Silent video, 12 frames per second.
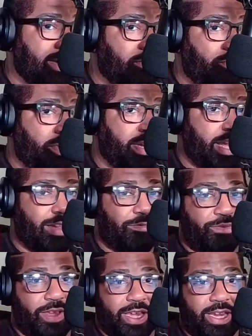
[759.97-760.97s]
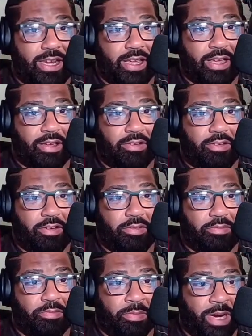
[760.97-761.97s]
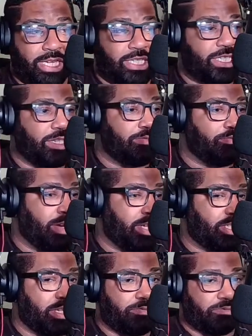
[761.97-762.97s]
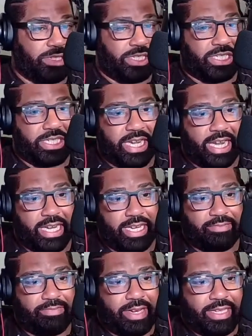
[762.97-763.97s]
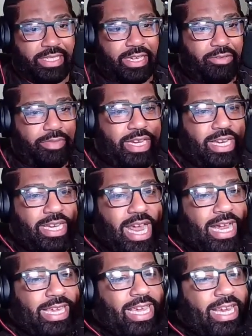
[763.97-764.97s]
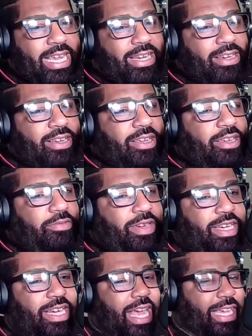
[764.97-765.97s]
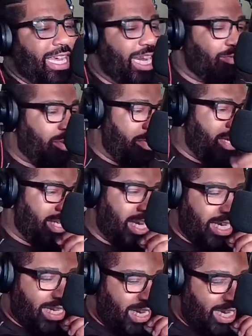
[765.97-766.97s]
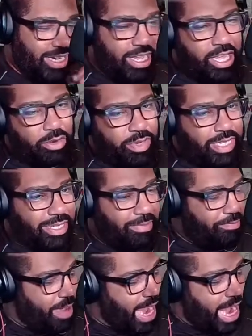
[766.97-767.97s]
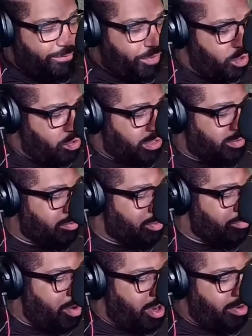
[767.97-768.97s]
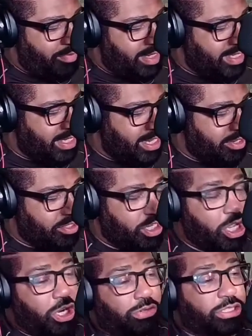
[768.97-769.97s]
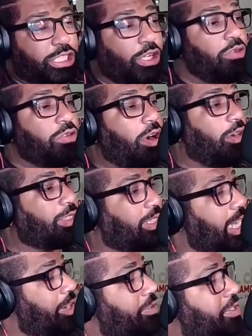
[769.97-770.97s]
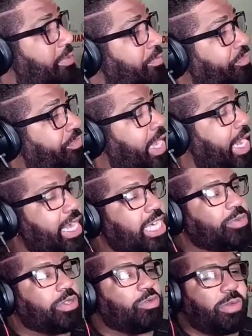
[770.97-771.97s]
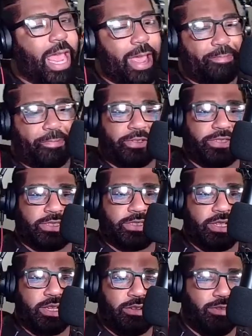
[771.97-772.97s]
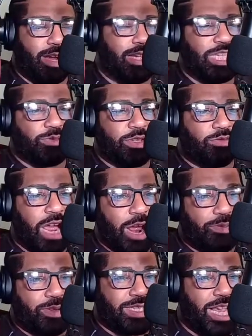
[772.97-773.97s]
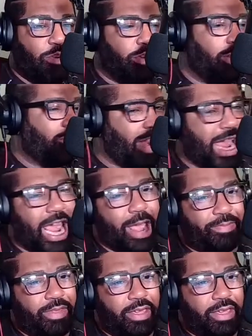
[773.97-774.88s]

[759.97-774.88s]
would have been much appreciated, but we did not get it. What we did get was some bad vocals from some R&B singers or so-called singers. At least with rappers, right? At least with rappers, they going to rap.